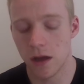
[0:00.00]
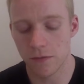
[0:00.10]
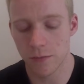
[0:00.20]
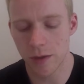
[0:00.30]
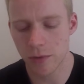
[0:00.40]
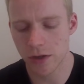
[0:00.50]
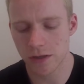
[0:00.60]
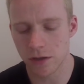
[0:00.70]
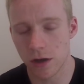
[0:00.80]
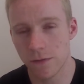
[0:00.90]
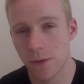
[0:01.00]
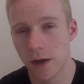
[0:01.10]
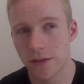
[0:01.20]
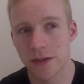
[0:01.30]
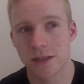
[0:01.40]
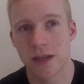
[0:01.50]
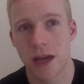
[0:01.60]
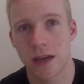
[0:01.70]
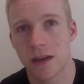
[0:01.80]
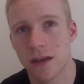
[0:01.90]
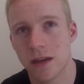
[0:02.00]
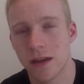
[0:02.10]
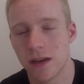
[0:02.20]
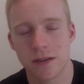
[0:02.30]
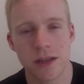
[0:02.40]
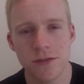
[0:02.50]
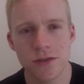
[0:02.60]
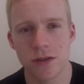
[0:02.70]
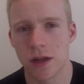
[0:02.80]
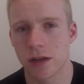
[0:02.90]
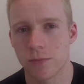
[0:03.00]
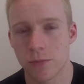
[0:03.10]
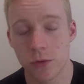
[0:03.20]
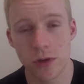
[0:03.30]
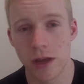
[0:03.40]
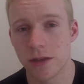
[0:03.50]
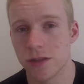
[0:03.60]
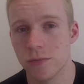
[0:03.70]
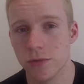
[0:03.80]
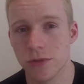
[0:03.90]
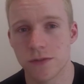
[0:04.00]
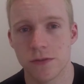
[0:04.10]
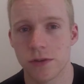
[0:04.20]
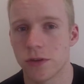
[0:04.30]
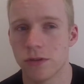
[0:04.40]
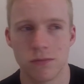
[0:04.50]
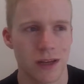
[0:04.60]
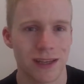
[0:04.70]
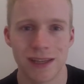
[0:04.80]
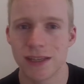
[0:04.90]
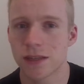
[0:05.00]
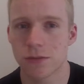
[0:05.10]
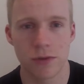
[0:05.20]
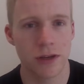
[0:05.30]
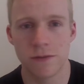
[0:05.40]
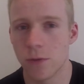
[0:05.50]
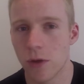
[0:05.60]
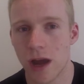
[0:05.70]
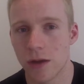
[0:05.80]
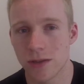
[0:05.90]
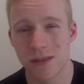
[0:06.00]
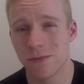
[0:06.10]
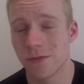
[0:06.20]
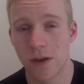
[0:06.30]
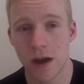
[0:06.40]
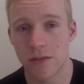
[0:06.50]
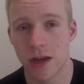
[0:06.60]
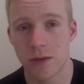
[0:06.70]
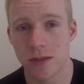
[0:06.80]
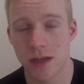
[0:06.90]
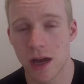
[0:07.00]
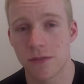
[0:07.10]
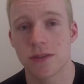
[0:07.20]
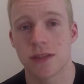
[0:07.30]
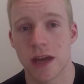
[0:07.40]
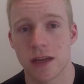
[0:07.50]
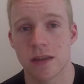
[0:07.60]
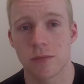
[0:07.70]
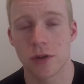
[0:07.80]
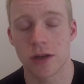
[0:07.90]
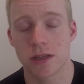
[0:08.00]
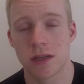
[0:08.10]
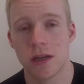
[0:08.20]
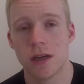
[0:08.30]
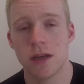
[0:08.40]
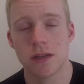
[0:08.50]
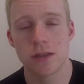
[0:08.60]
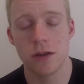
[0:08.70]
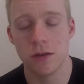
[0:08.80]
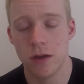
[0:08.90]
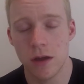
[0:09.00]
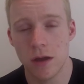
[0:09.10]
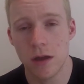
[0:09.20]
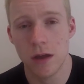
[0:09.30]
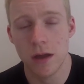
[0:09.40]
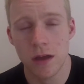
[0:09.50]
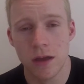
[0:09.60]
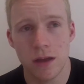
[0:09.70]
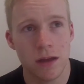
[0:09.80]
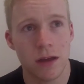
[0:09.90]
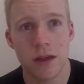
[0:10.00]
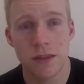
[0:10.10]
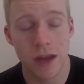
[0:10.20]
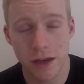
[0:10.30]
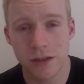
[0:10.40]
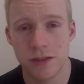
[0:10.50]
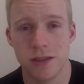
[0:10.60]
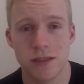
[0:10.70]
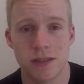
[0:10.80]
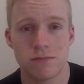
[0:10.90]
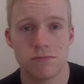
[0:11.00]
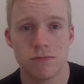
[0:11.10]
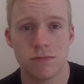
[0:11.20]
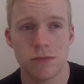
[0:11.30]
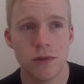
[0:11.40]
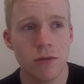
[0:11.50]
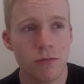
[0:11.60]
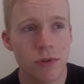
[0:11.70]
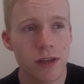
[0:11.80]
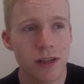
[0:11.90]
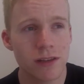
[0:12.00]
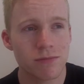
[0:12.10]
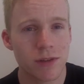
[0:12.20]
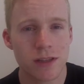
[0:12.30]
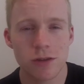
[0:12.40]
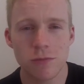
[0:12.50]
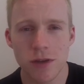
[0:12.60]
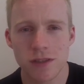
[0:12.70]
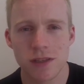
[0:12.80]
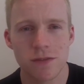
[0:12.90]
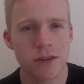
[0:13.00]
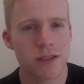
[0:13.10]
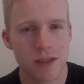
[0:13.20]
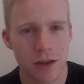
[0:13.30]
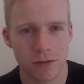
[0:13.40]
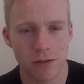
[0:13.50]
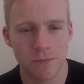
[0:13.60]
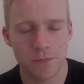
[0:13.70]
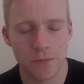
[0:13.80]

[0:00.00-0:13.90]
For me personally, I find that it gives you like a good energy boost for at least 3 to 4 hours, even 5 hours after taking the product. So the energy is not really, it's very subtle.